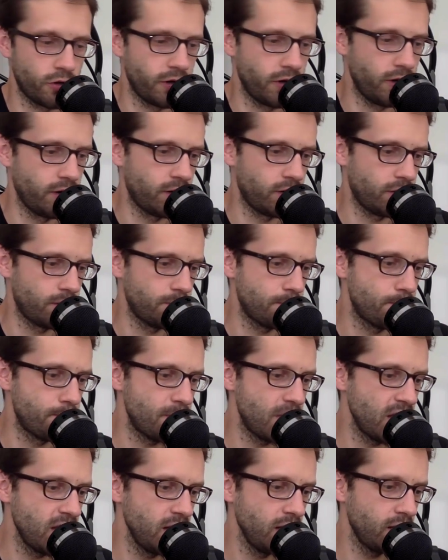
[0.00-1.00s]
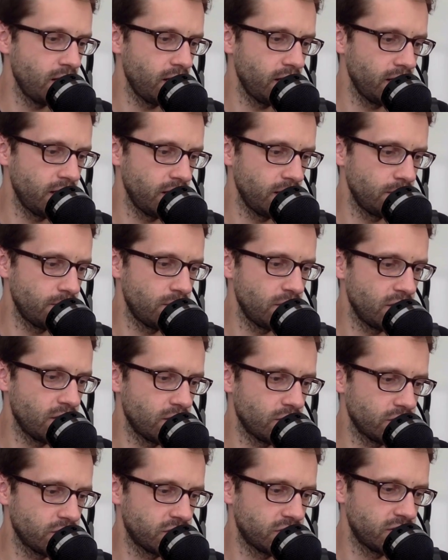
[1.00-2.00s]
here, mainly
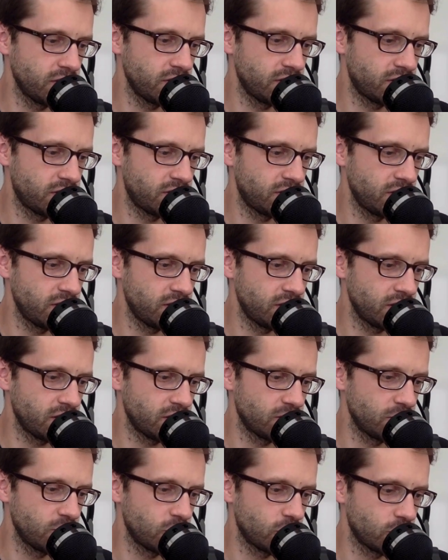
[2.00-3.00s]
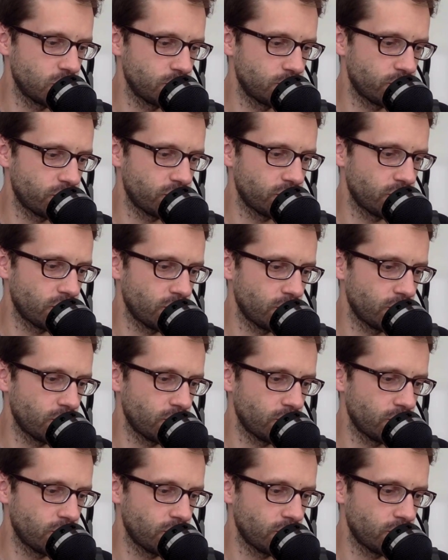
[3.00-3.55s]
because this c6 bishop